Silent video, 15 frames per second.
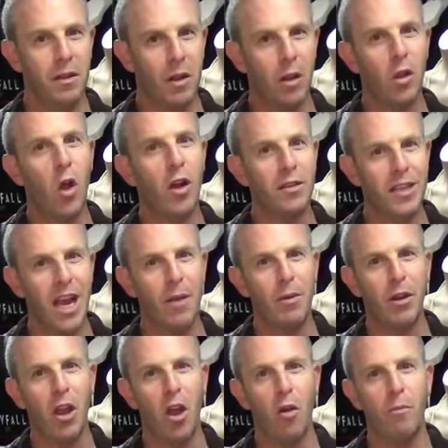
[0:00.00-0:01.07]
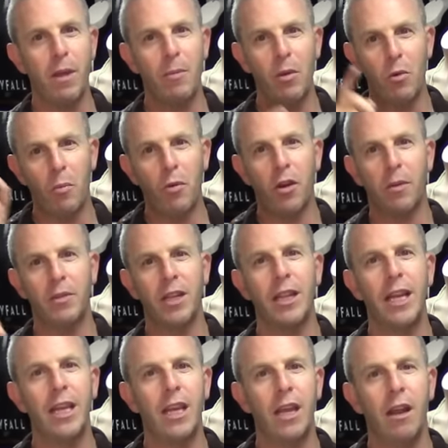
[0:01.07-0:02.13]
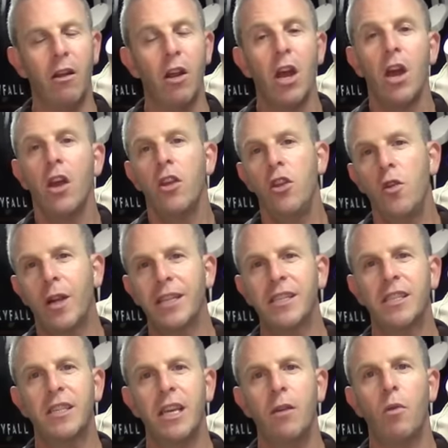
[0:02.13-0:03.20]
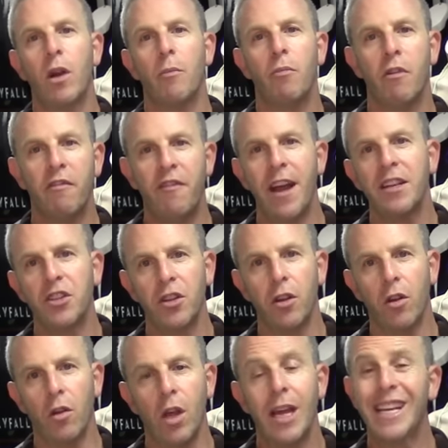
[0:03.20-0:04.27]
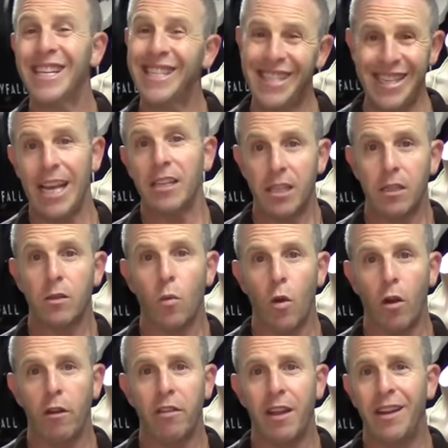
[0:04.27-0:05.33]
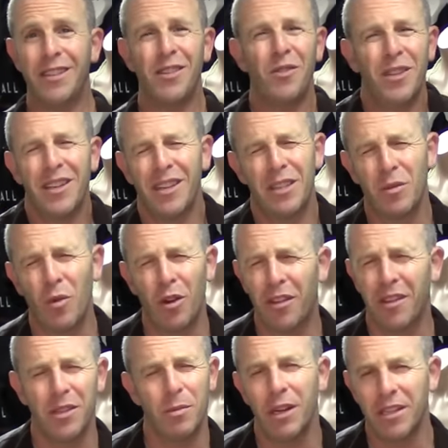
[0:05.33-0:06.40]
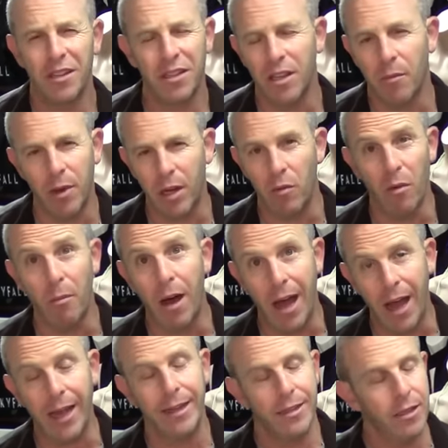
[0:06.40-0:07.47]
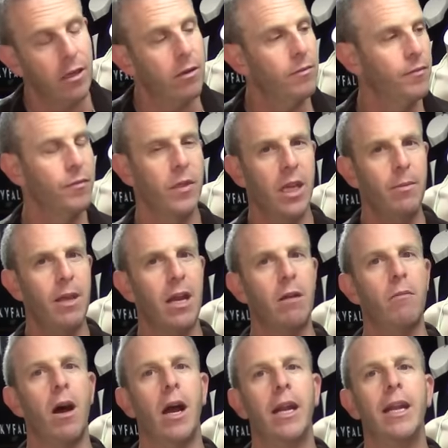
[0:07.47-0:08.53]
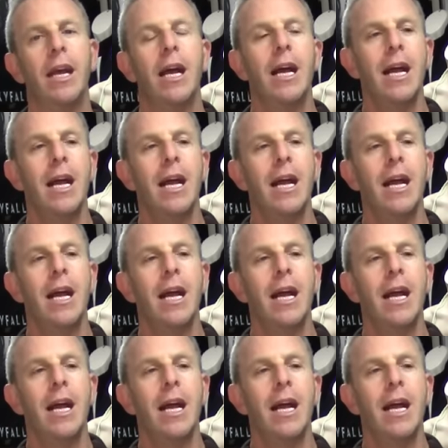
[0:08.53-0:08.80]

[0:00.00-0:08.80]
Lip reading: a long time ago, maybe we'll put up the link here, you can see what a professional says it's worth, and it's only as worth as much as somebody will buy, so keep that in mind.